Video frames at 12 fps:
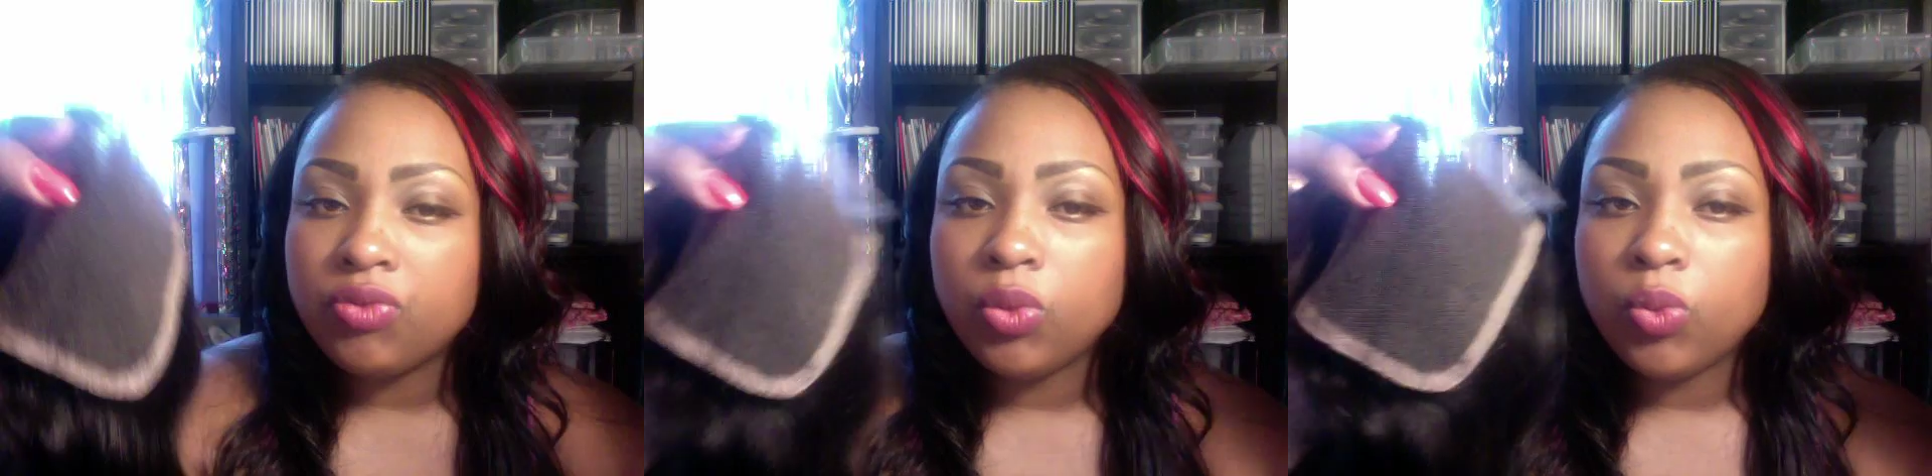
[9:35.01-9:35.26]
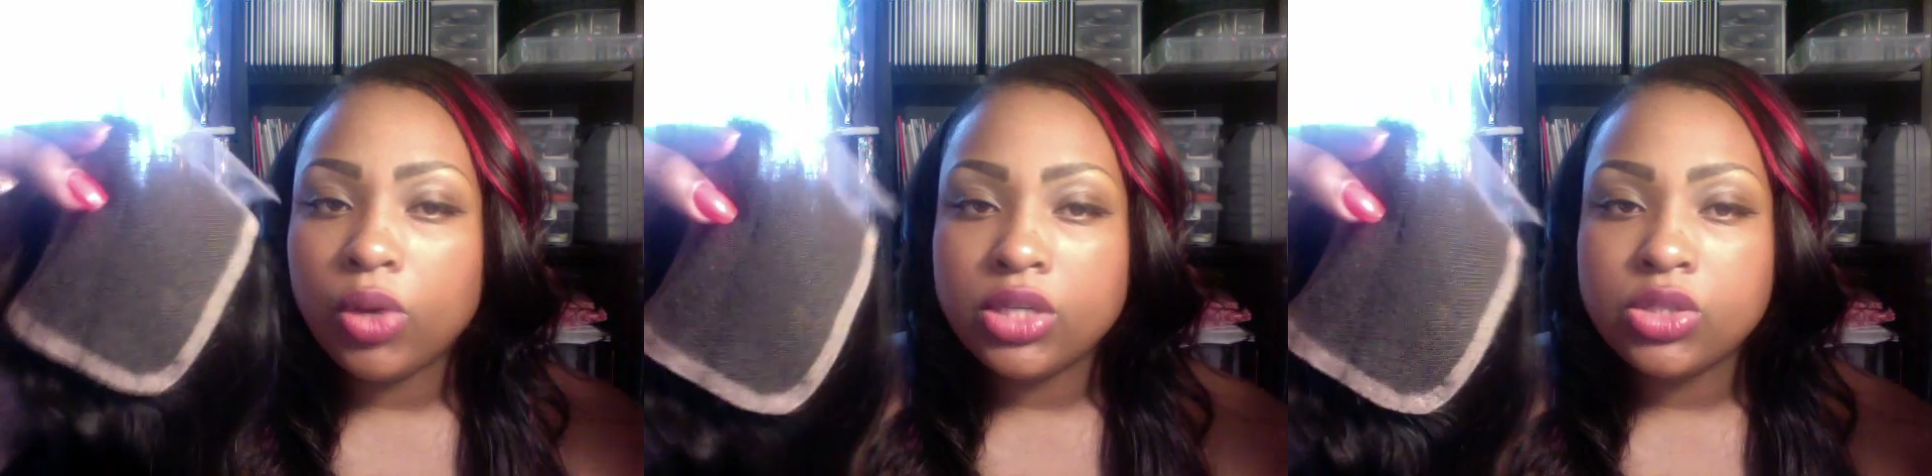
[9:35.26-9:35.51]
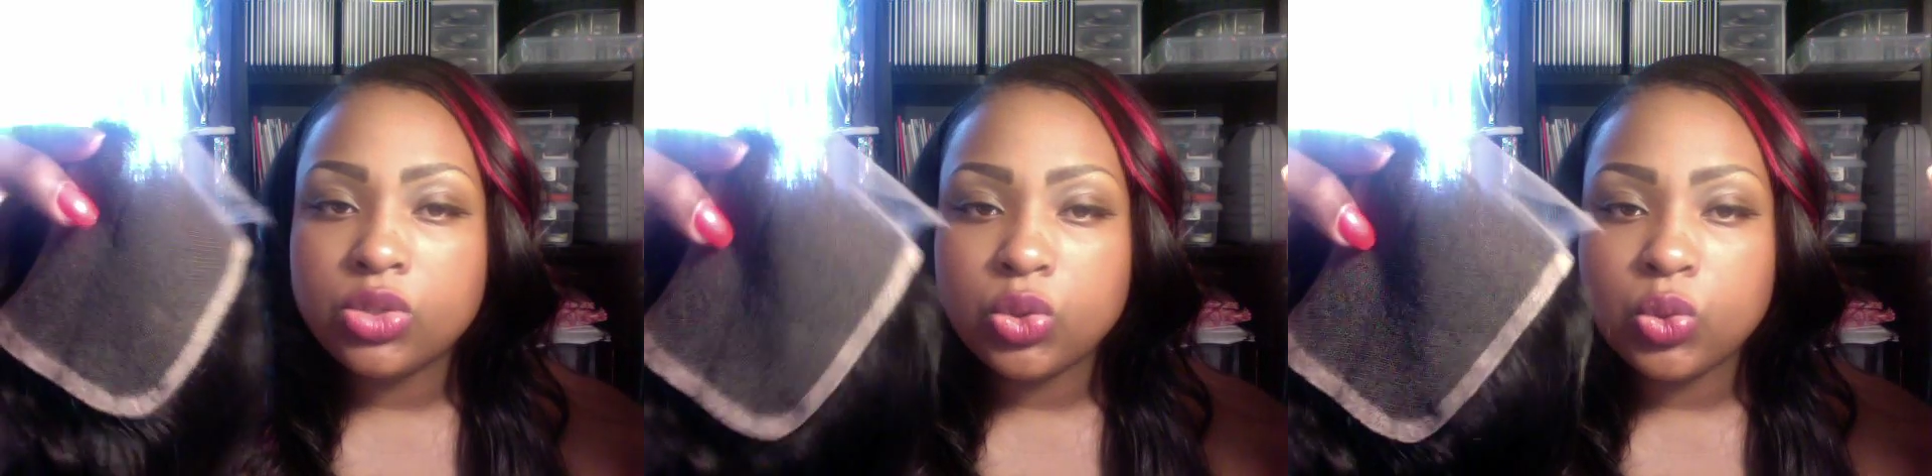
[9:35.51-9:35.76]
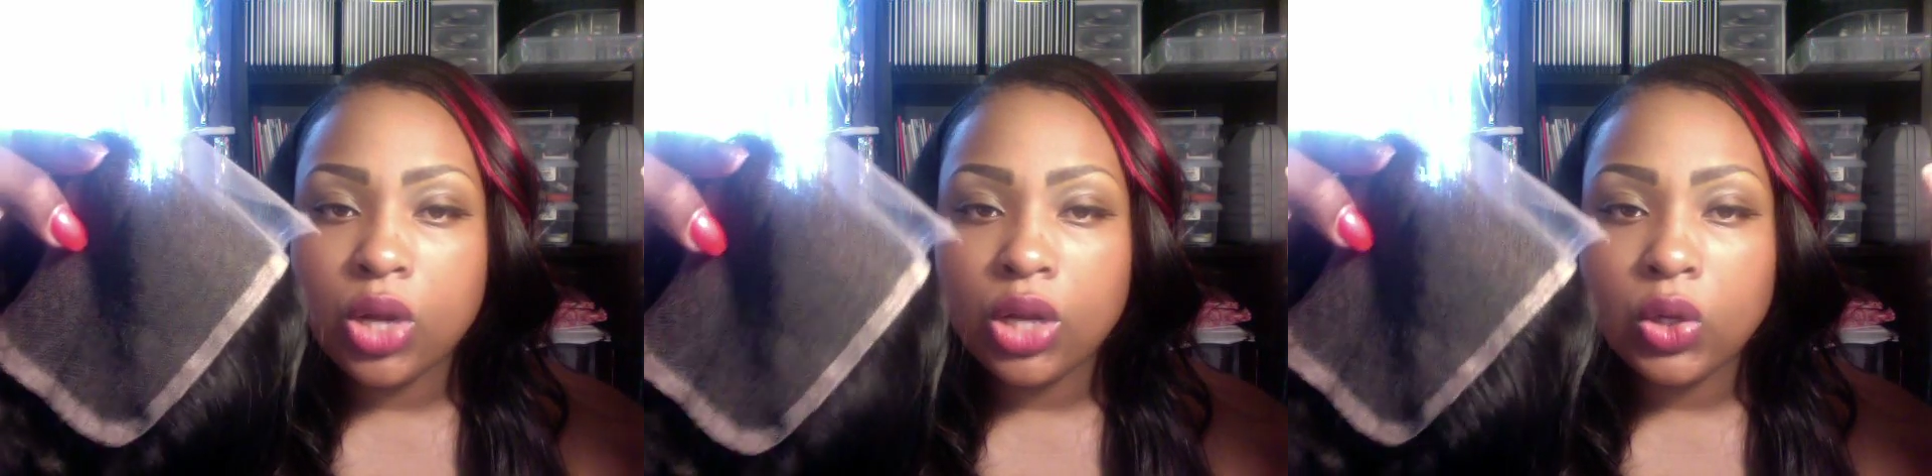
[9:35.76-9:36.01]
you want to
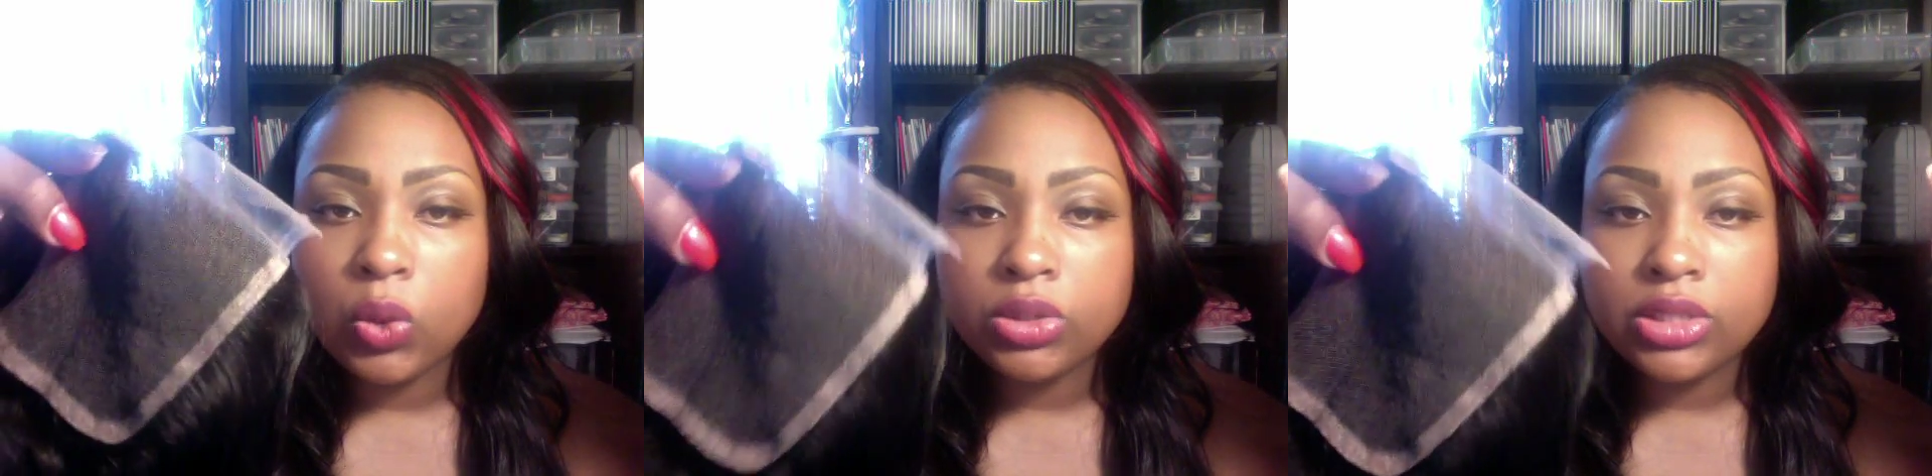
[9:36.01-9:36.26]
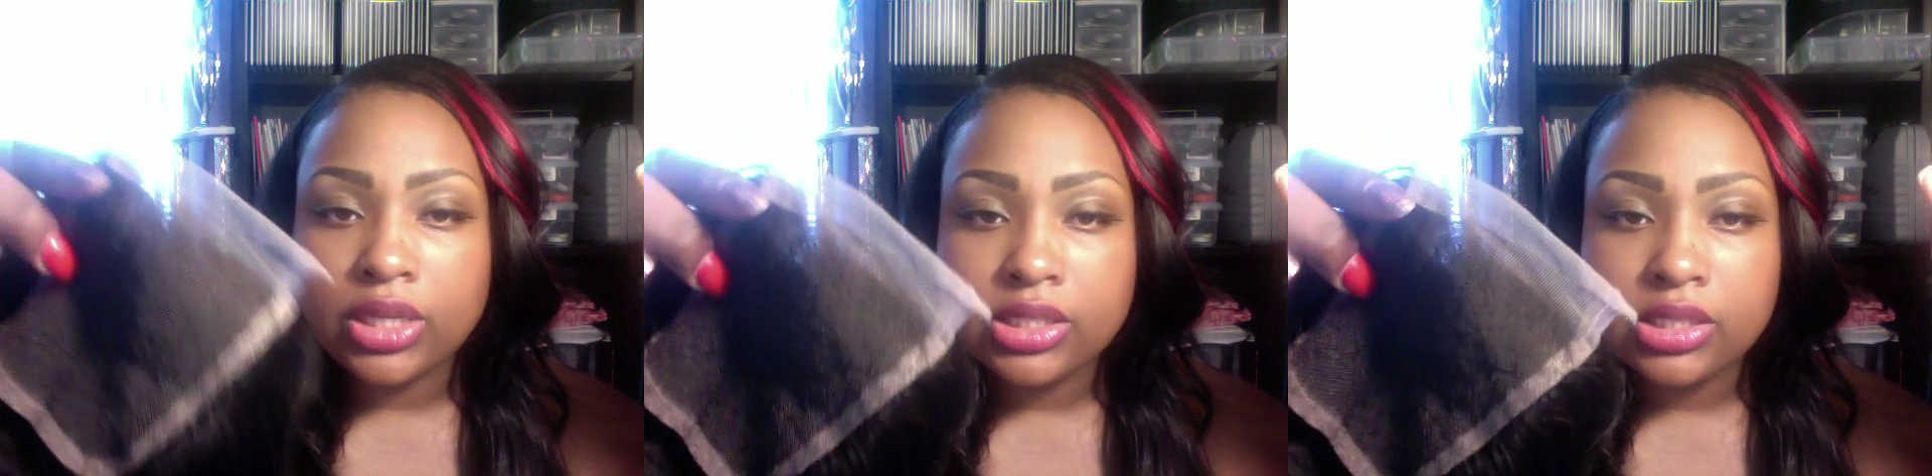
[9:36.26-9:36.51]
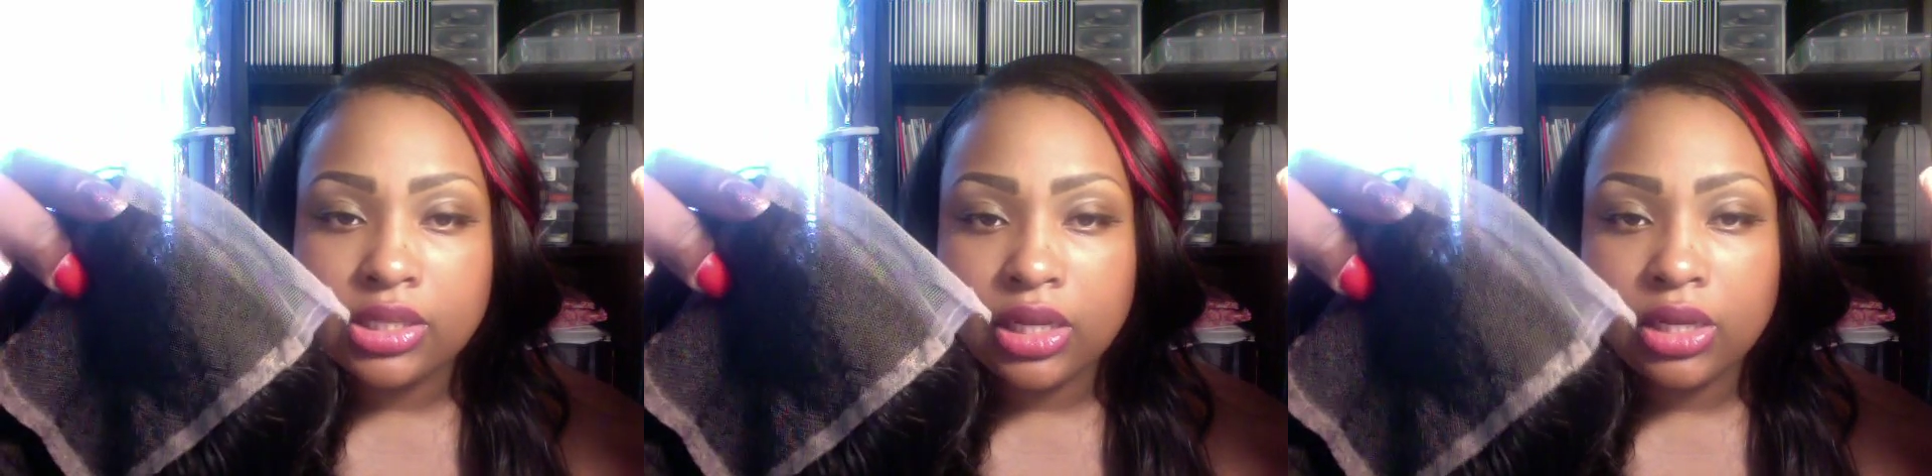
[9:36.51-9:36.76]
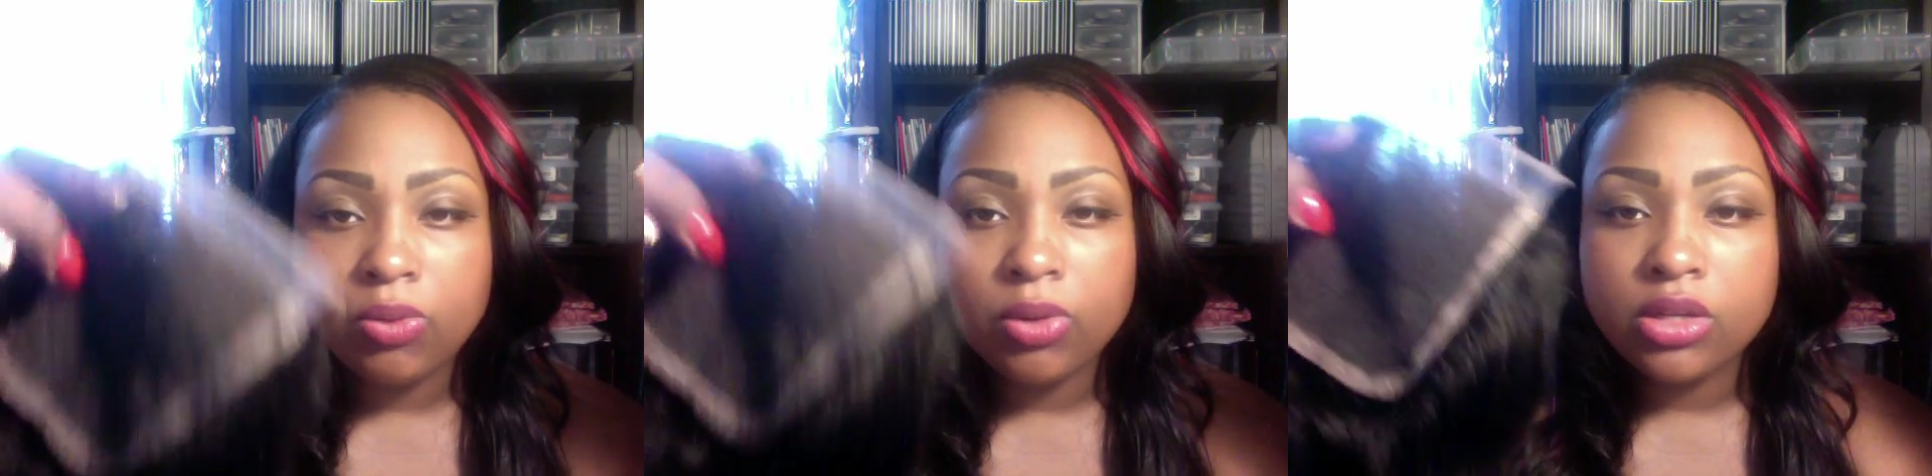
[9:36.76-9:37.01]
do a lower density.
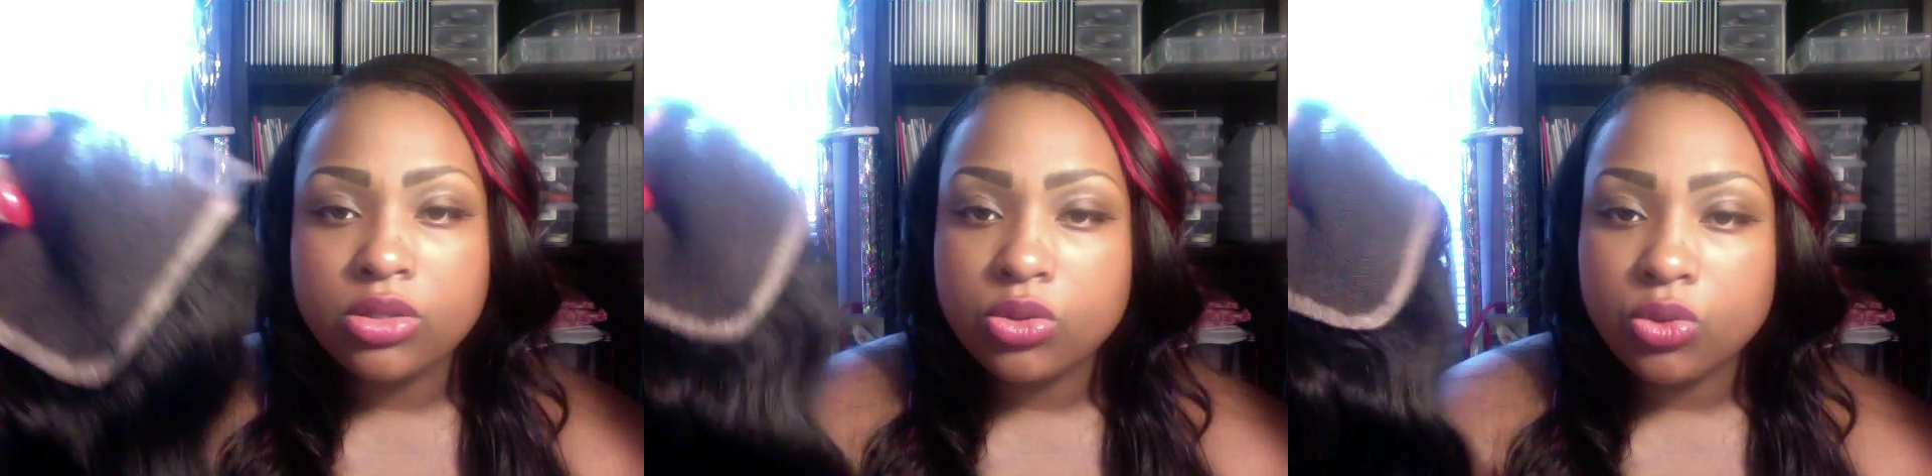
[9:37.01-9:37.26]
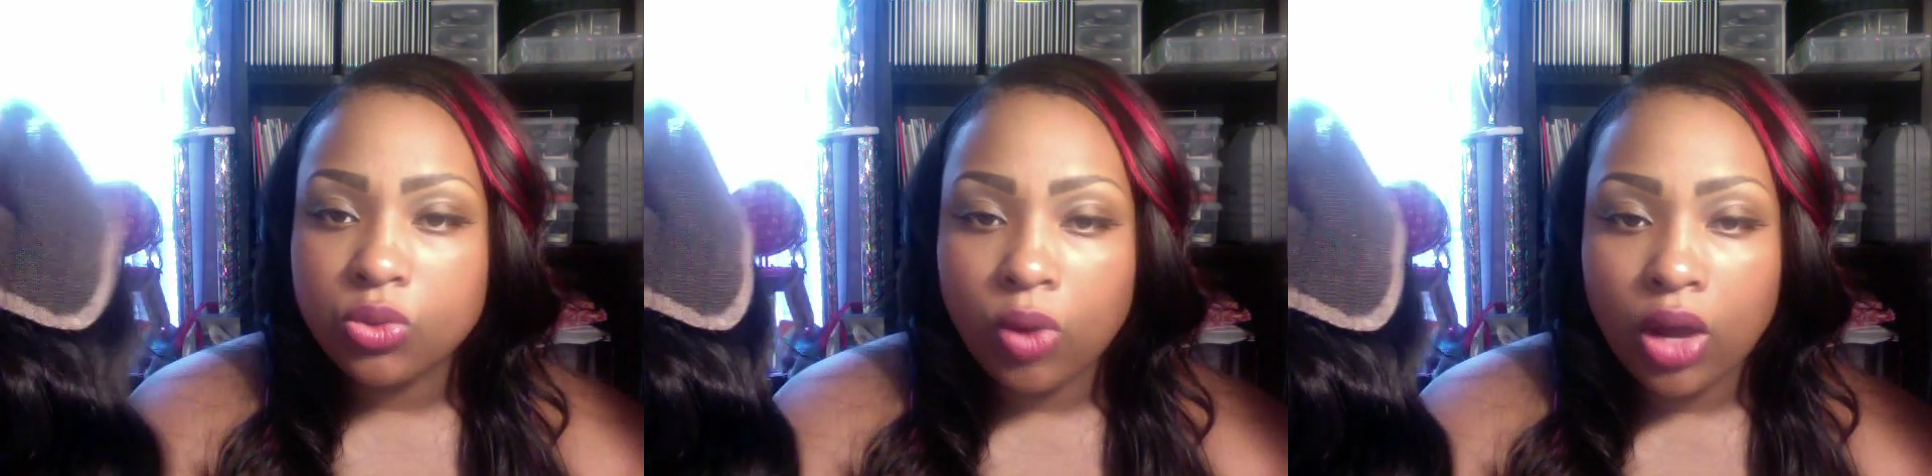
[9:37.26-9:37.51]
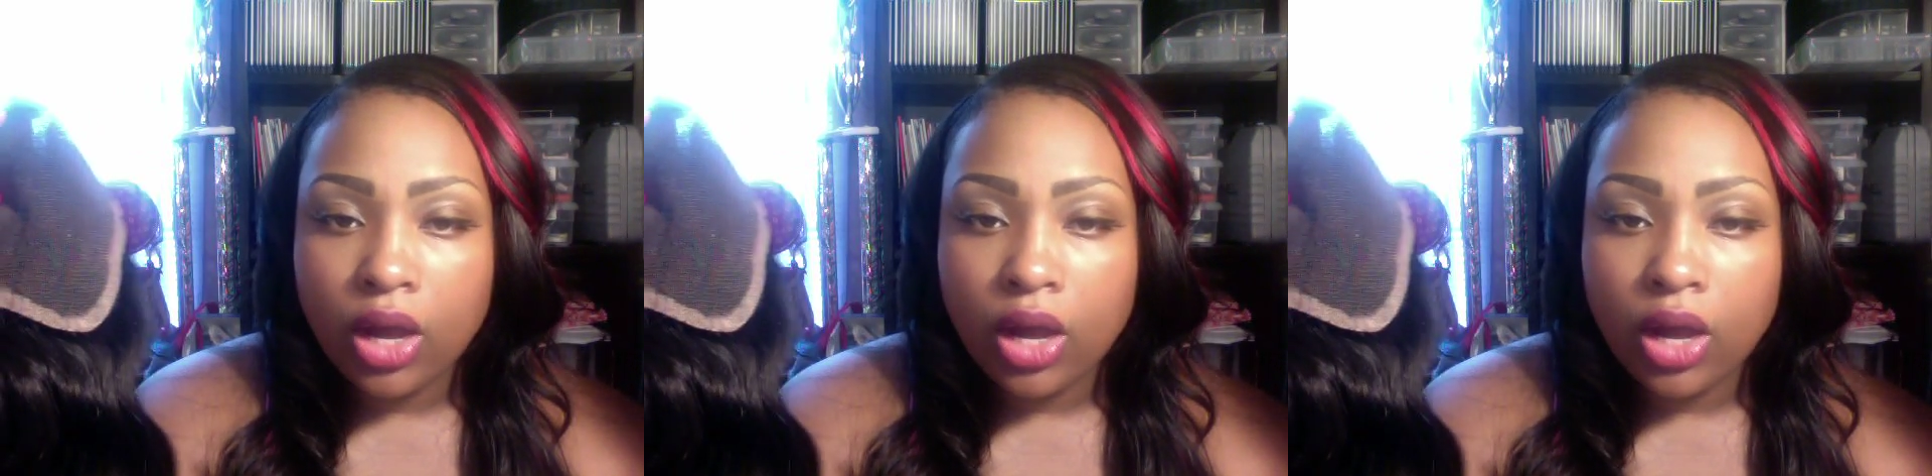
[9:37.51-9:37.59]
You want to do,